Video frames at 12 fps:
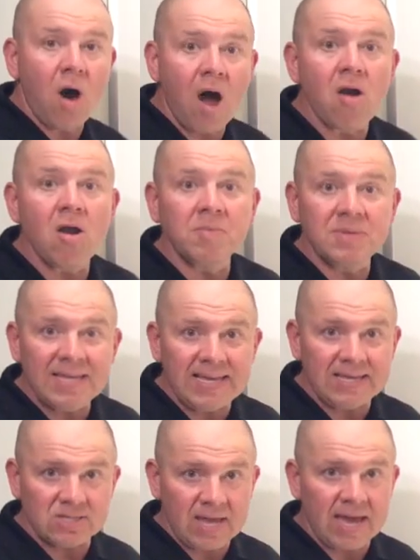
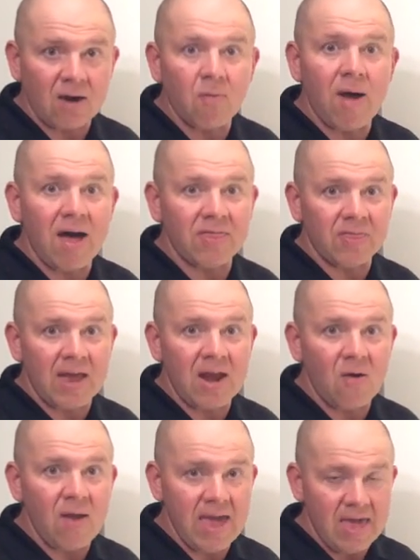RMDs on a Roth
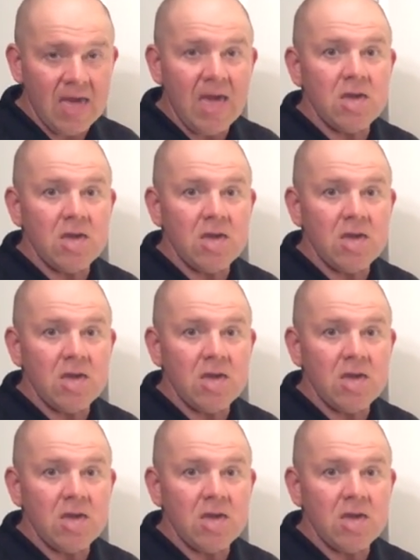IRA.